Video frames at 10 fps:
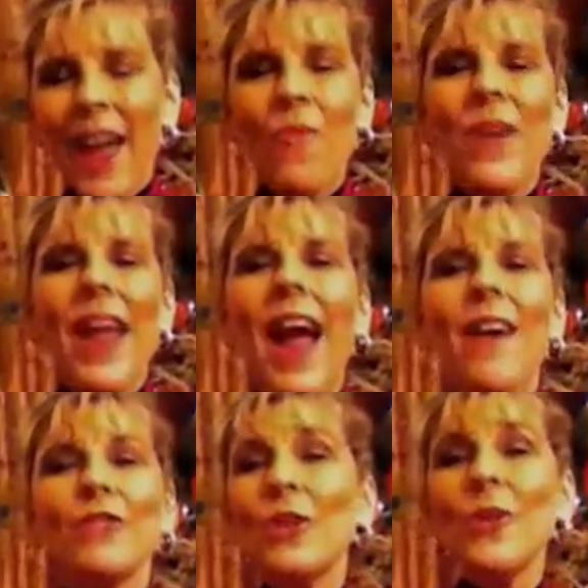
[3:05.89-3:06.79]
And we
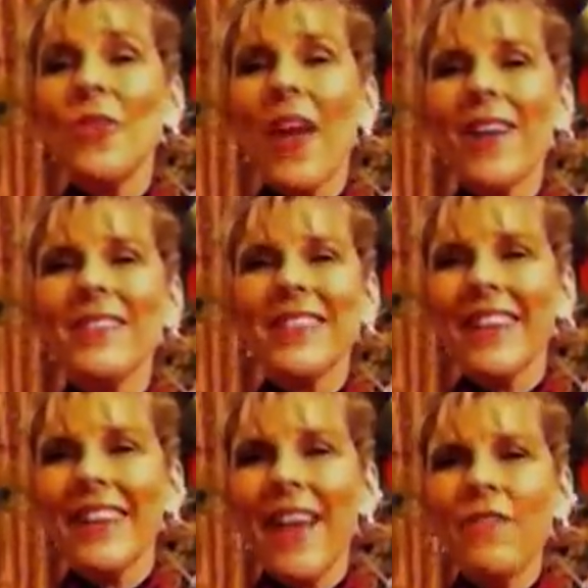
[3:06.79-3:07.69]
have
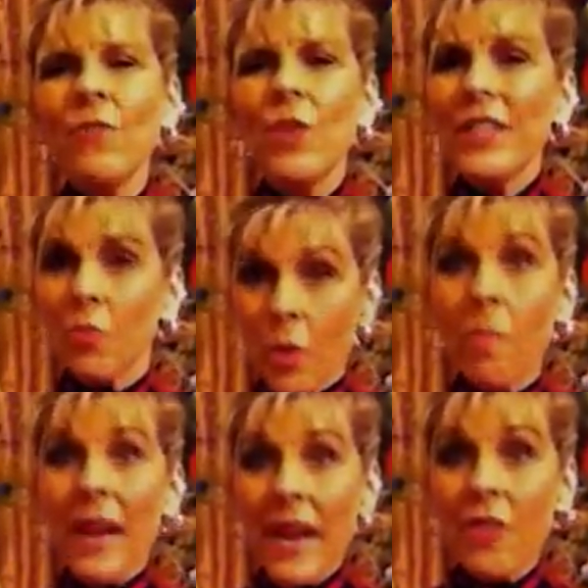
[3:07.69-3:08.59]
2011, which will
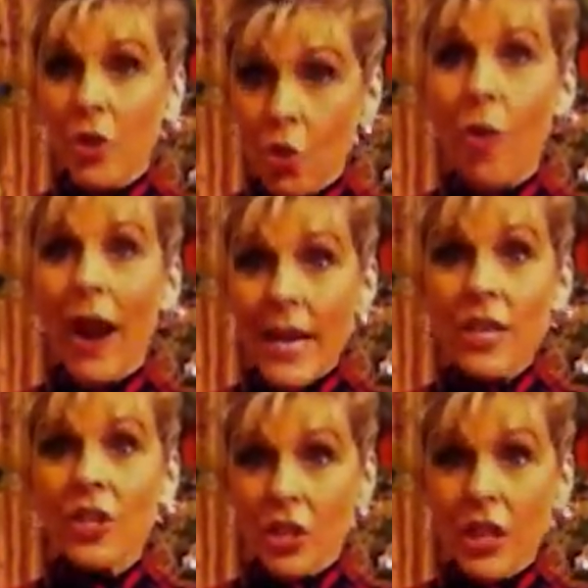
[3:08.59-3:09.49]
be the
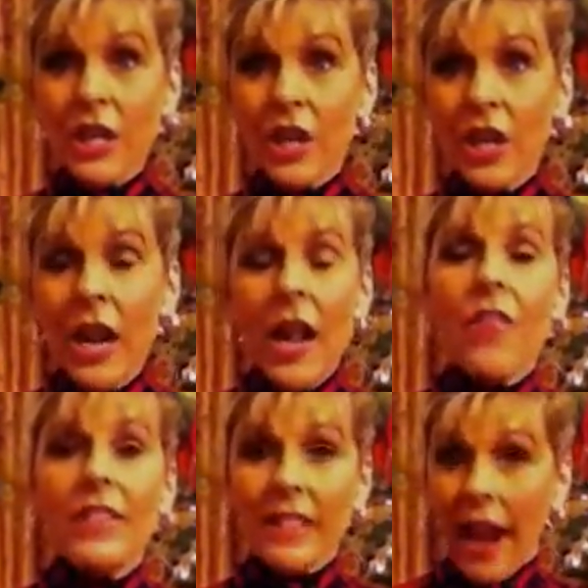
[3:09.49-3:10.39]
greatest year
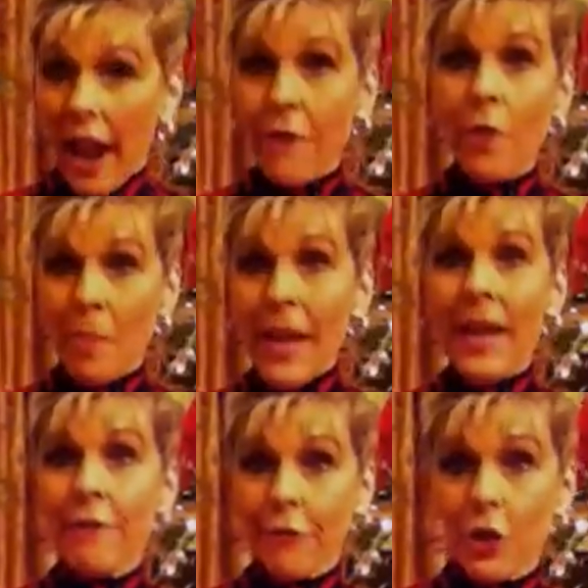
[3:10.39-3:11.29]
that's ever
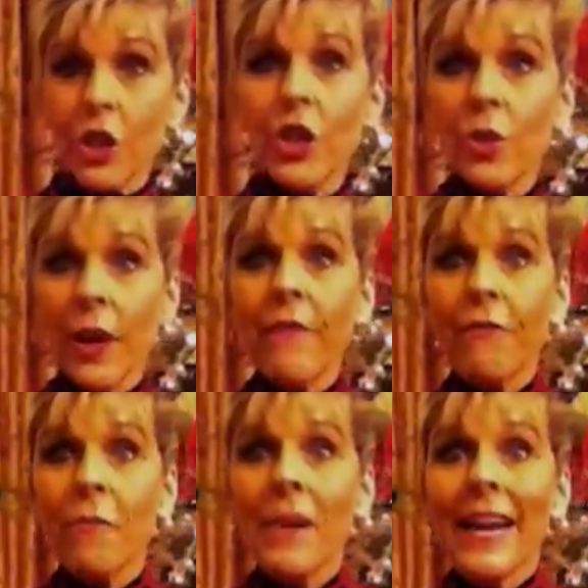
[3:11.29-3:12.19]
been for you and
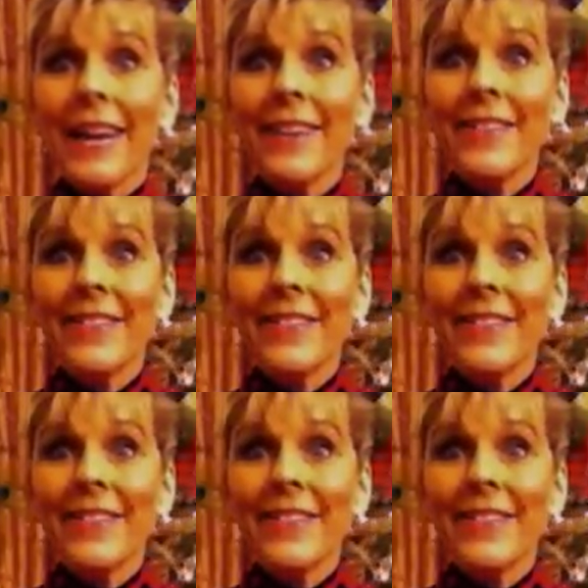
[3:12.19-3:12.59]
for me.